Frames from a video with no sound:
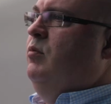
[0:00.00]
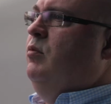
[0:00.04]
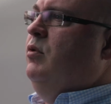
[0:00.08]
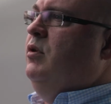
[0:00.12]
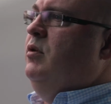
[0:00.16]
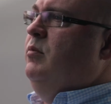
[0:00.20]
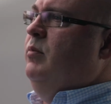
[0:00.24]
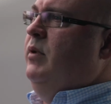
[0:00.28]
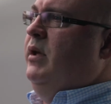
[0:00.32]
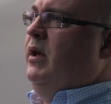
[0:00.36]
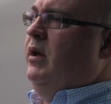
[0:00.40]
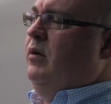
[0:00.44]
we
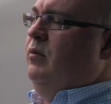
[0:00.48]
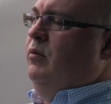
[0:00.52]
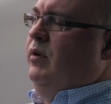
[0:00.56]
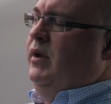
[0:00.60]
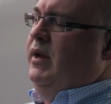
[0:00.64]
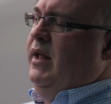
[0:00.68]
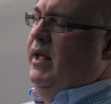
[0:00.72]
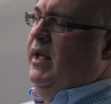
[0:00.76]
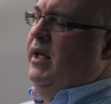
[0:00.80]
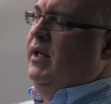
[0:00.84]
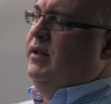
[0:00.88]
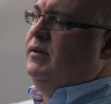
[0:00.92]
want to be able to
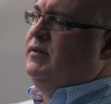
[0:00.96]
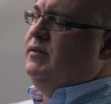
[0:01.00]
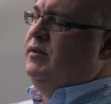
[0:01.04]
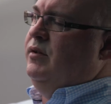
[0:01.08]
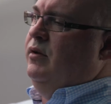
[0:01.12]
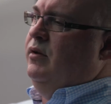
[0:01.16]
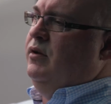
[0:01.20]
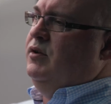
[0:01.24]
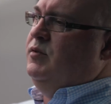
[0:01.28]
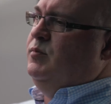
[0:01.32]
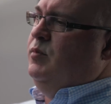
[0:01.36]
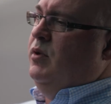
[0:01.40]
enhance
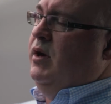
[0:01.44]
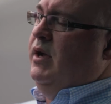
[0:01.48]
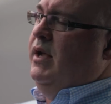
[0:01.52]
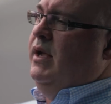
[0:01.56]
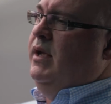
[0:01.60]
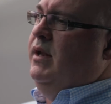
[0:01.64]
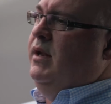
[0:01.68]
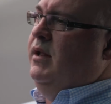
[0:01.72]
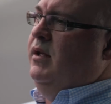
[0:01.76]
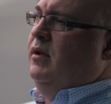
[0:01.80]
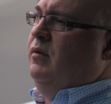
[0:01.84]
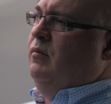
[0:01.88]
those by
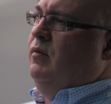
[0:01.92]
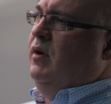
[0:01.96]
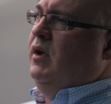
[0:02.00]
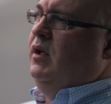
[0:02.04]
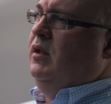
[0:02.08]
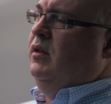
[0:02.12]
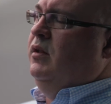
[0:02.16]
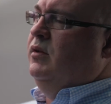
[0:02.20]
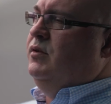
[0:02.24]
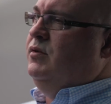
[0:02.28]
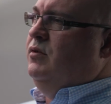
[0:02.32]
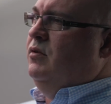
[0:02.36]
eating at
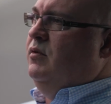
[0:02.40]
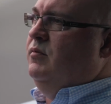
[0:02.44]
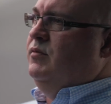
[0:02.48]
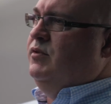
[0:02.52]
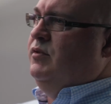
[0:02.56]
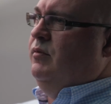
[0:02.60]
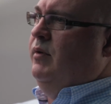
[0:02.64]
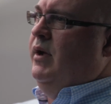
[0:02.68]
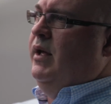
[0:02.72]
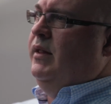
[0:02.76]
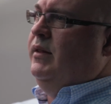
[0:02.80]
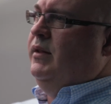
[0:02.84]
regular
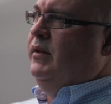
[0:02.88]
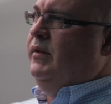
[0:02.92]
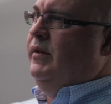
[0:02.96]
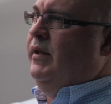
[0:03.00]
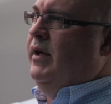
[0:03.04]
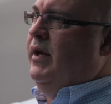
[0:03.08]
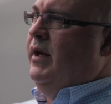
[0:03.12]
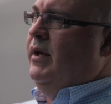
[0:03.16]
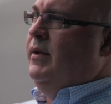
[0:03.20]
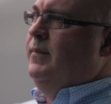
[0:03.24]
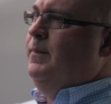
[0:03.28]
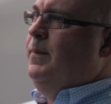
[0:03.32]
times throughout the
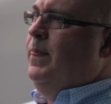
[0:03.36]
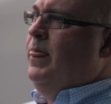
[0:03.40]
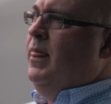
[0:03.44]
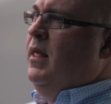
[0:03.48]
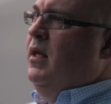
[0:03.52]
day.